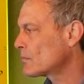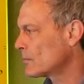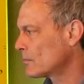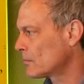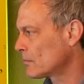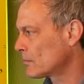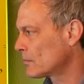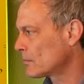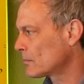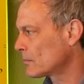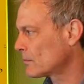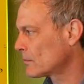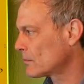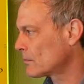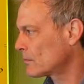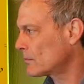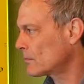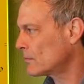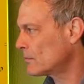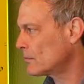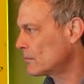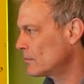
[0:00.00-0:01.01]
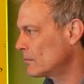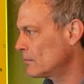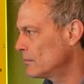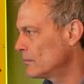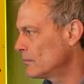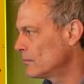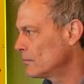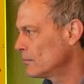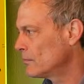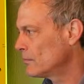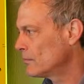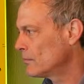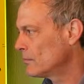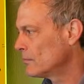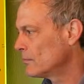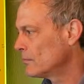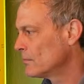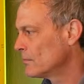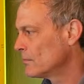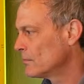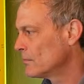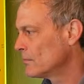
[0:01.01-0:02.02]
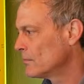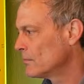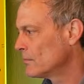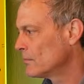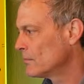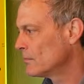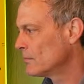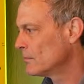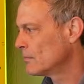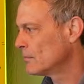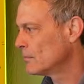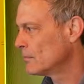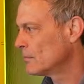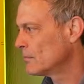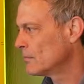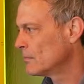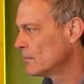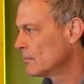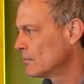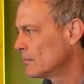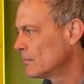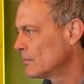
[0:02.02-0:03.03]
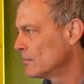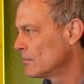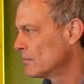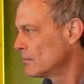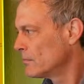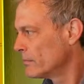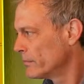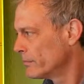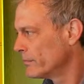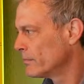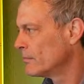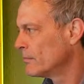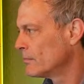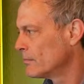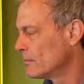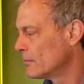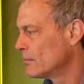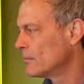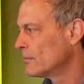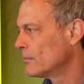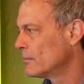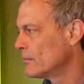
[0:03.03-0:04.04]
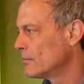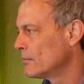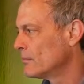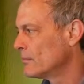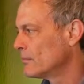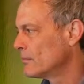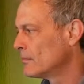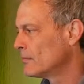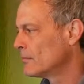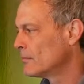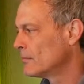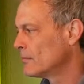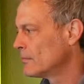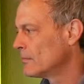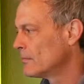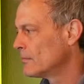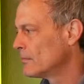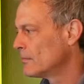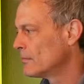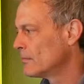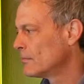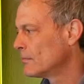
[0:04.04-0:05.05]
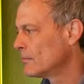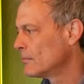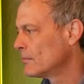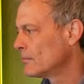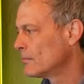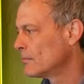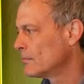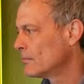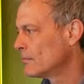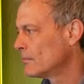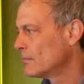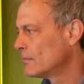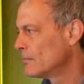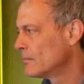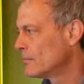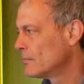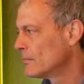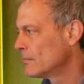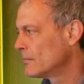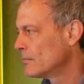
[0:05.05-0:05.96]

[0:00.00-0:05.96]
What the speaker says: (silent)